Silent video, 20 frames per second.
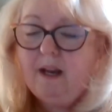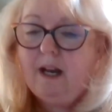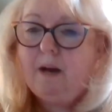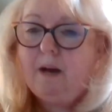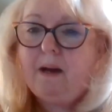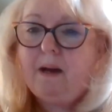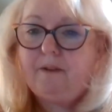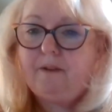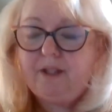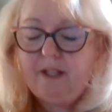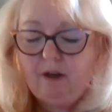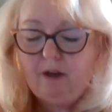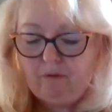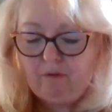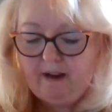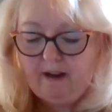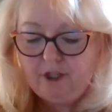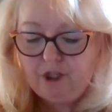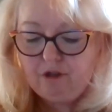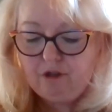about the
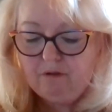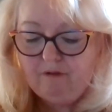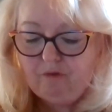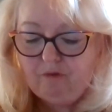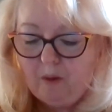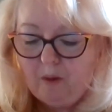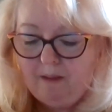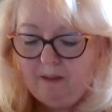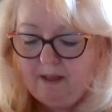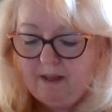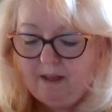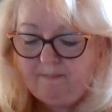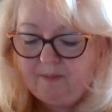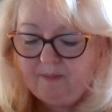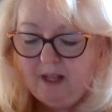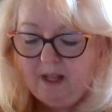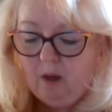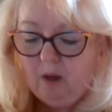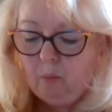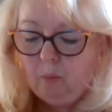erasure of women
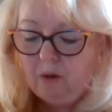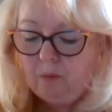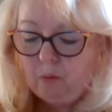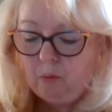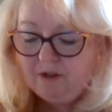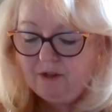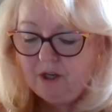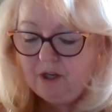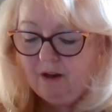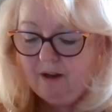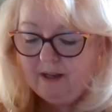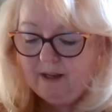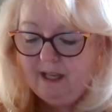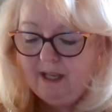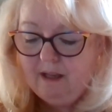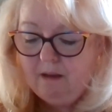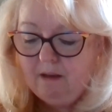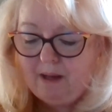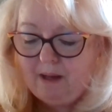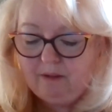when we're
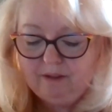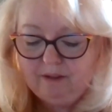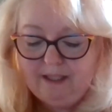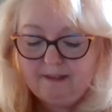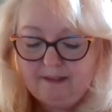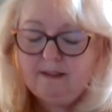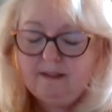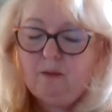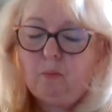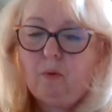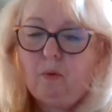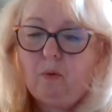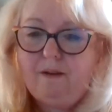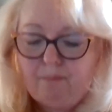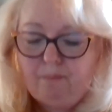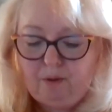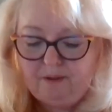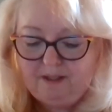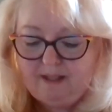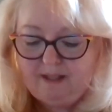talking about less than
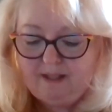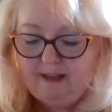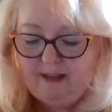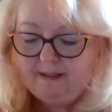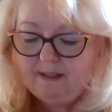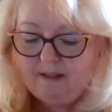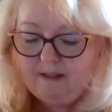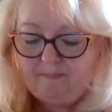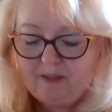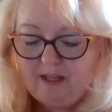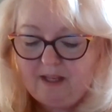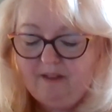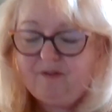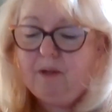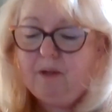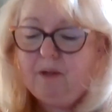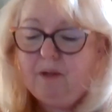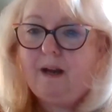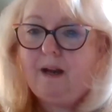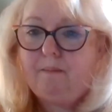1% of
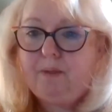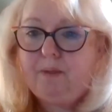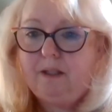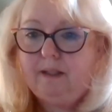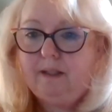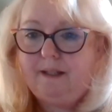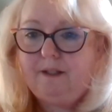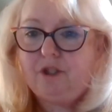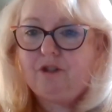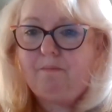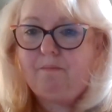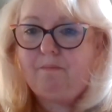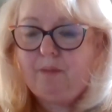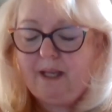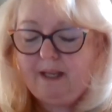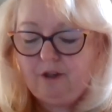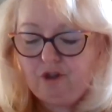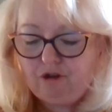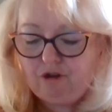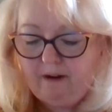the population
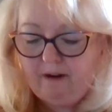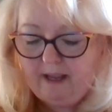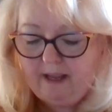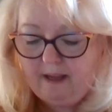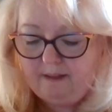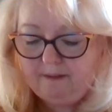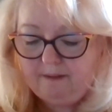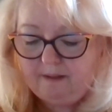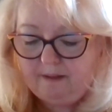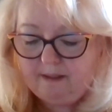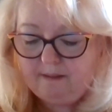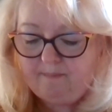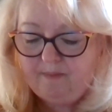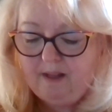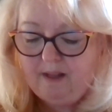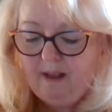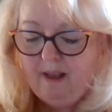being trans.